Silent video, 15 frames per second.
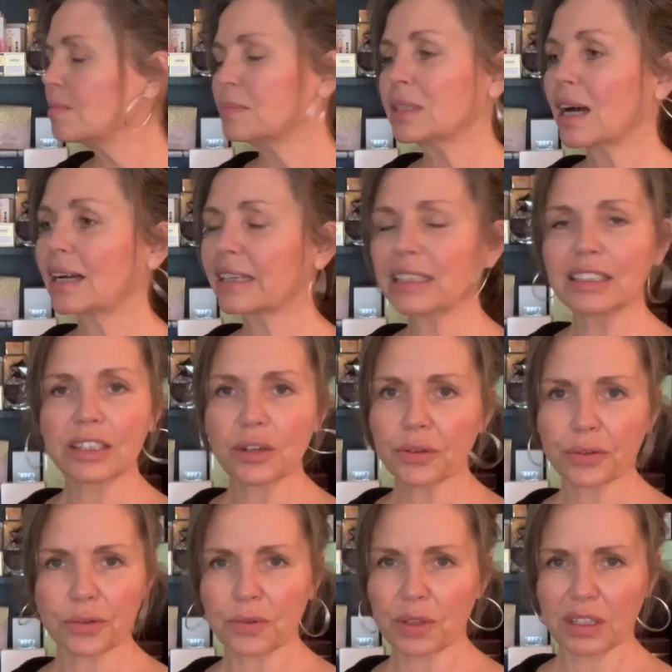Not gonna go
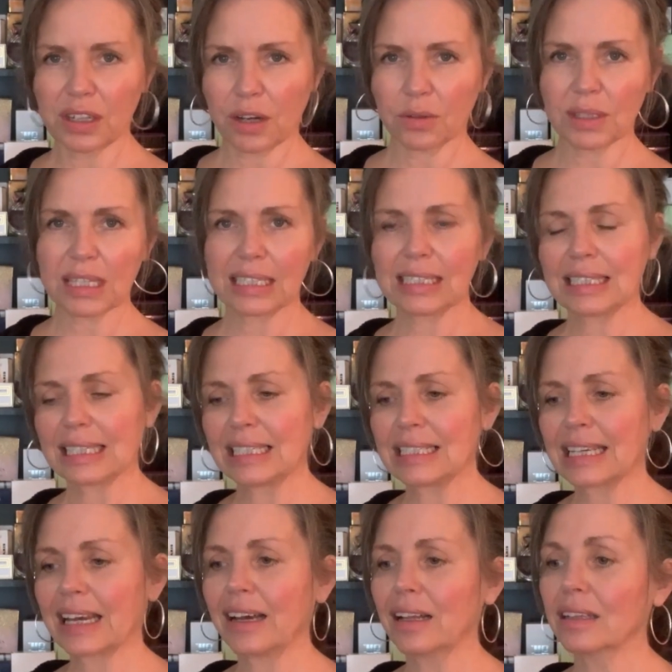through the notes in
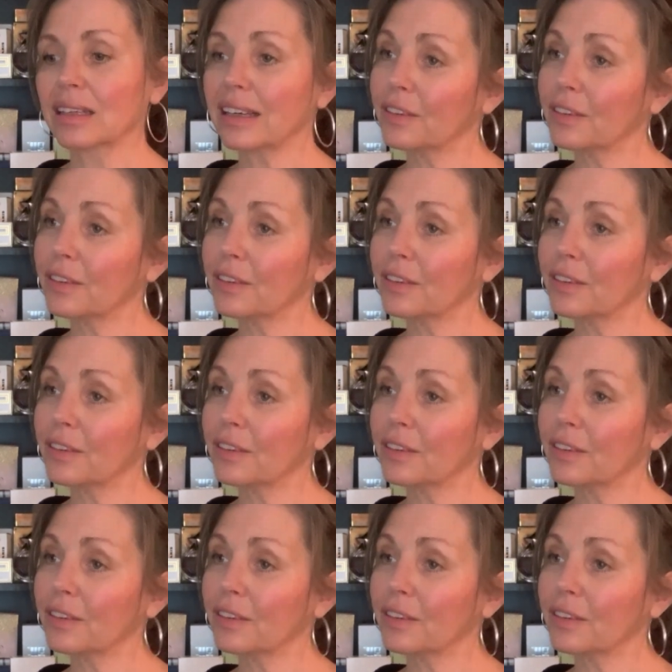detail.